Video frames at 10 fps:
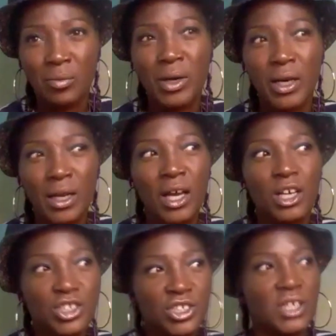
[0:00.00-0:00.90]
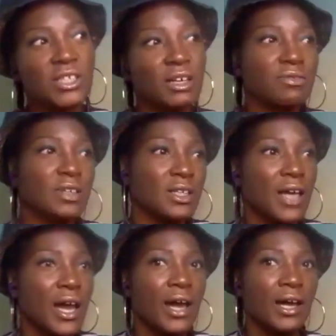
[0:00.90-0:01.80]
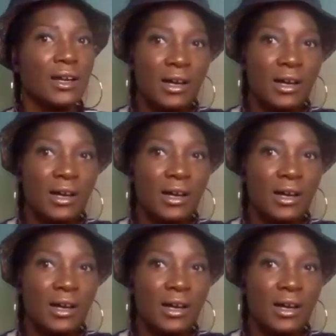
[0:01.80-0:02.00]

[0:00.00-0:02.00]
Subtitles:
But she definitely had